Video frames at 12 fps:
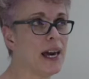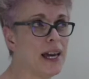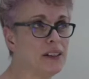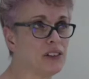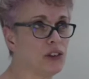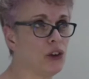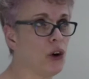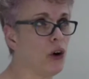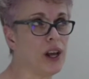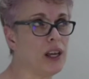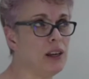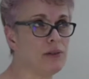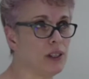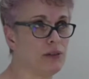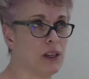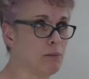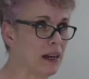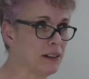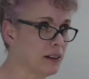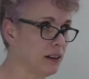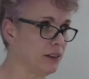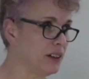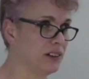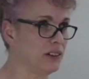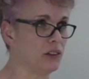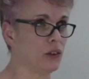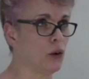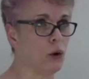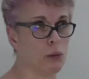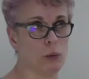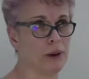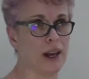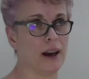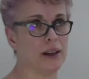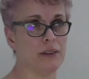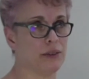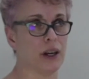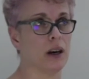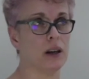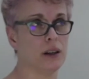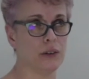it's not, even if you're mental, this isn't normal behaviour.